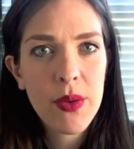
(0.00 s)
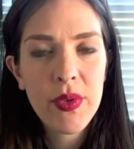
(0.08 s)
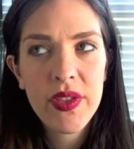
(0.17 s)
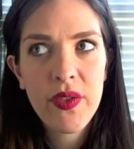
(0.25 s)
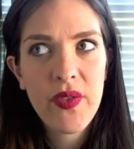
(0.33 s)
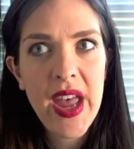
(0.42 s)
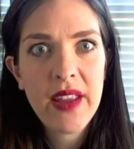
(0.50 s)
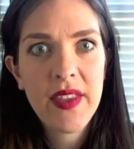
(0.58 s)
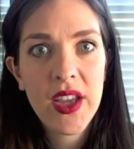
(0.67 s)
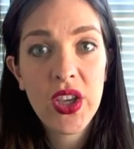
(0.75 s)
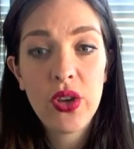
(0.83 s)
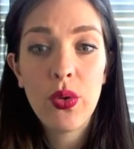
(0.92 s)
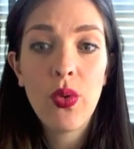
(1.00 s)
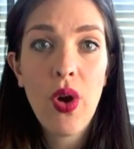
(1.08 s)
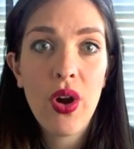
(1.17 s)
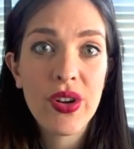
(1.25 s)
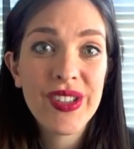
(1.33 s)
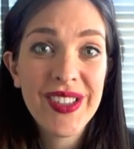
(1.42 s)
with the fact that you
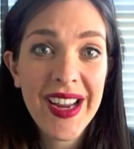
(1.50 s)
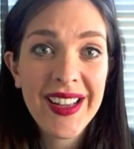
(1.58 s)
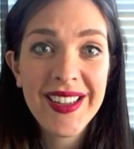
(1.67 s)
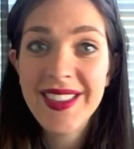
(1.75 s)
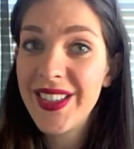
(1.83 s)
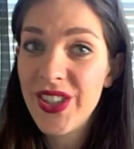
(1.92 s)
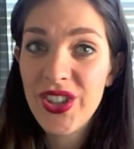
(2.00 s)
are silent as